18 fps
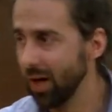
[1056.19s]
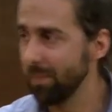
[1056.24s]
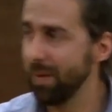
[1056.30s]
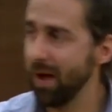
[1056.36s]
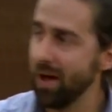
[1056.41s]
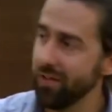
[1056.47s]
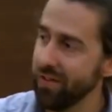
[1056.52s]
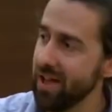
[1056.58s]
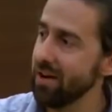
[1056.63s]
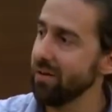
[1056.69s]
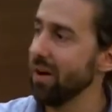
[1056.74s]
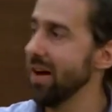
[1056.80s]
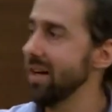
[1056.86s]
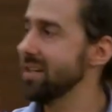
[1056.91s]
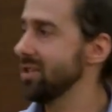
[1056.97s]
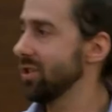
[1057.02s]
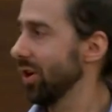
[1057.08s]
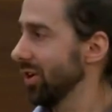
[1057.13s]
about their
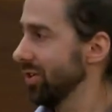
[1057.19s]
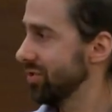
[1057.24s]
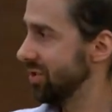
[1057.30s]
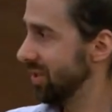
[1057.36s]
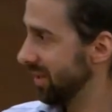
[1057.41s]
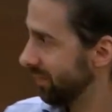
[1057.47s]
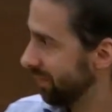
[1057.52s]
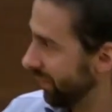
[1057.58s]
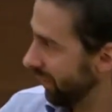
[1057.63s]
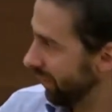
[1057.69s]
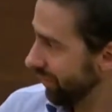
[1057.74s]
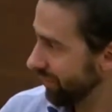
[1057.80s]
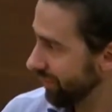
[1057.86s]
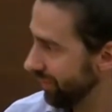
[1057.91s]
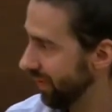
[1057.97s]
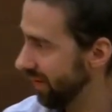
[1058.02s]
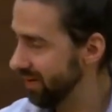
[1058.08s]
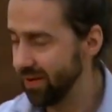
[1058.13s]
ideology and
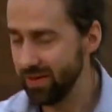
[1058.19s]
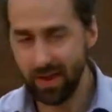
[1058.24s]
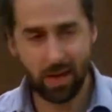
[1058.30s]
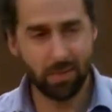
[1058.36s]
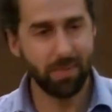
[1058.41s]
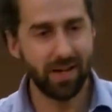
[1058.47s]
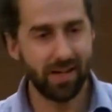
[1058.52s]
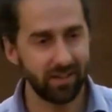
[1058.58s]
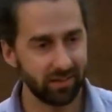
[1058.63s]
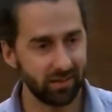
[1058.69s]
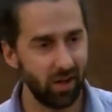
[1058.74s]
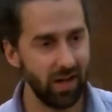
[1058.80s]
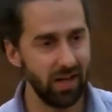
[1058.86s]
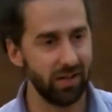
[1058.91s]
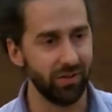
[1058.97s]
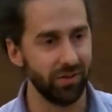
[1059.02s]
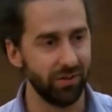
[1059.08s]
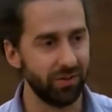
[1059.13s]
philosophy that they're being
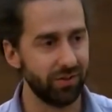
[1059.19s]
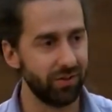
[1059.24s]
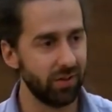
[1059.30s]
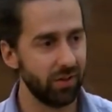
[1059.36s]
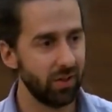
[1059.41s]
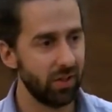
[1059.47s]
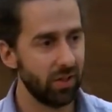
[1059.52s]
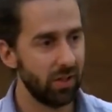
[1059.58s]
silenced.